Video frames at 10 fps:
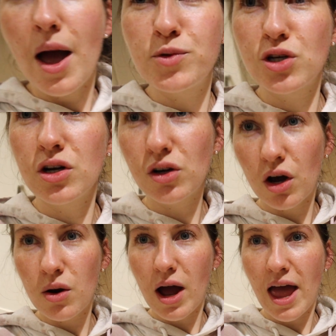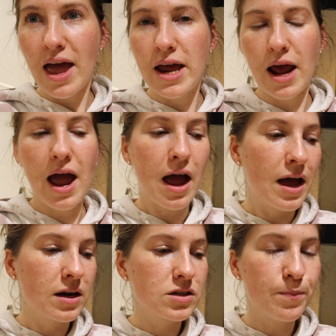I'm just gonna go ahead
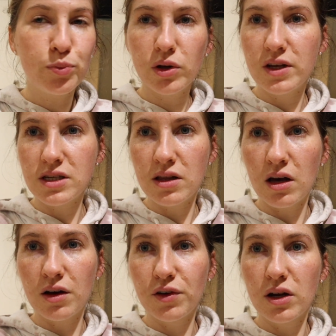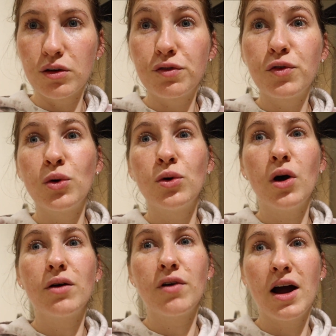and put this in the oven for
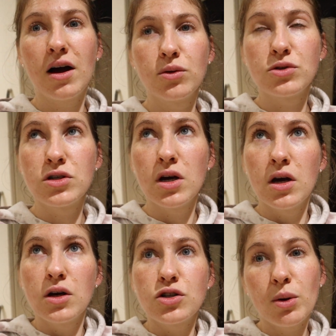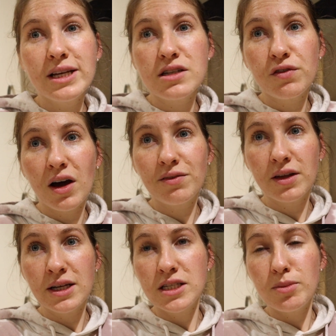around
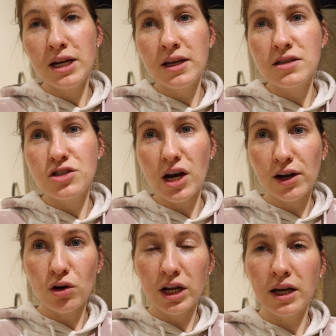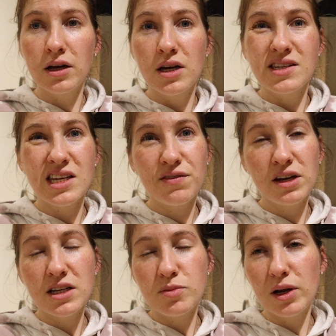25-30 minutes, check on it, see if it
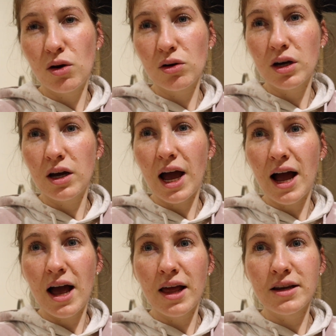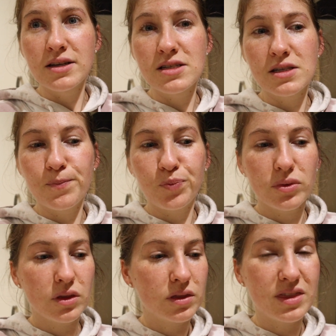needs a bit longer, and
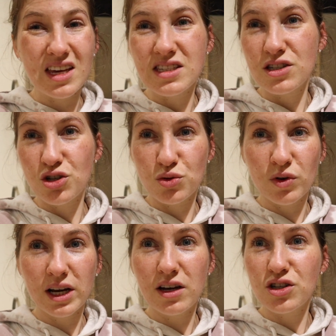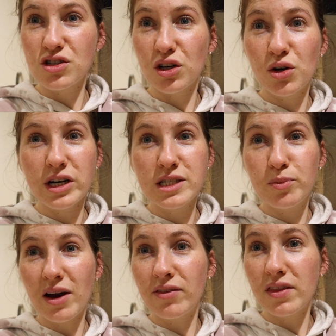this is just really just to
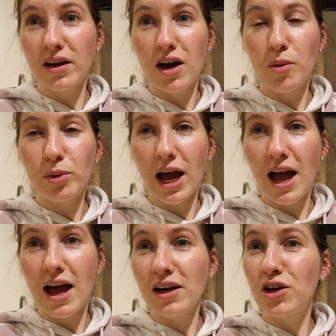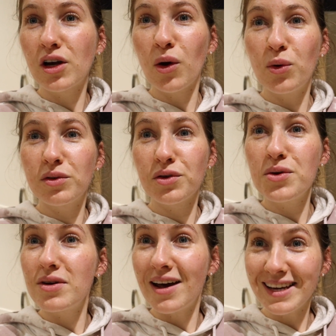crisp everything up and cook it all
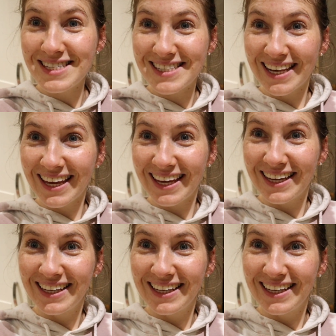through nicely.